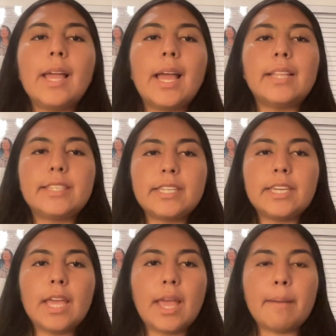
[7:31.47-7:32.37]
at
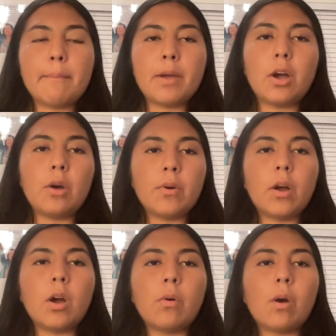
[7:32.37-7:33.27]

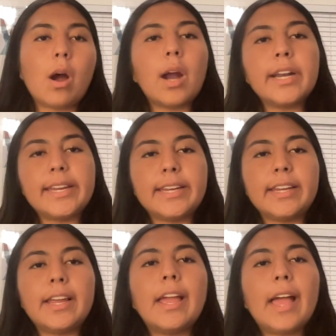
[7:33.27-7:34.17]

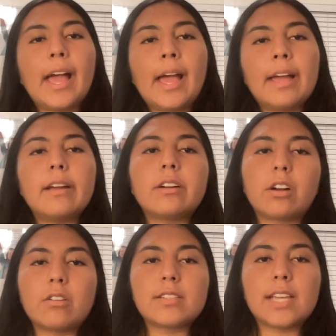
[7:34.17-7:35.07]

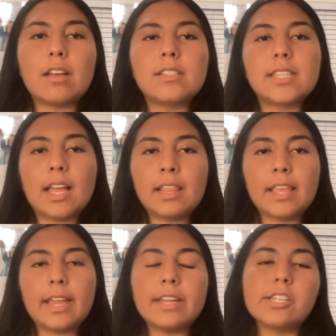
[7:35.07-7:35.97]

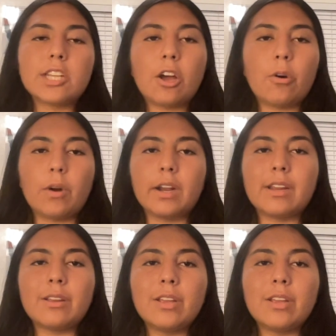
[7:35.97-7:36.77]
dmoore@girlscoutsla.org.